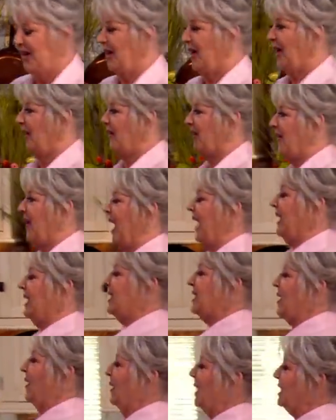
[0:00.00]
All right,
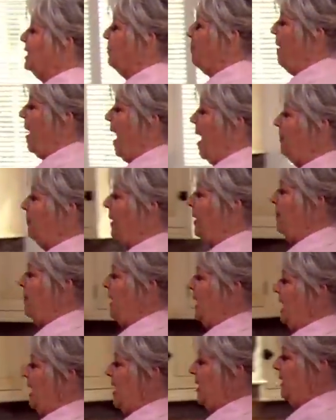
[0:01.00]
so let's pop him
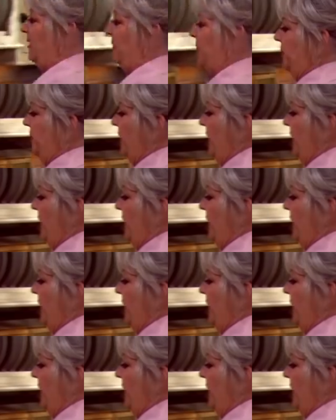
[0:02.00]
in,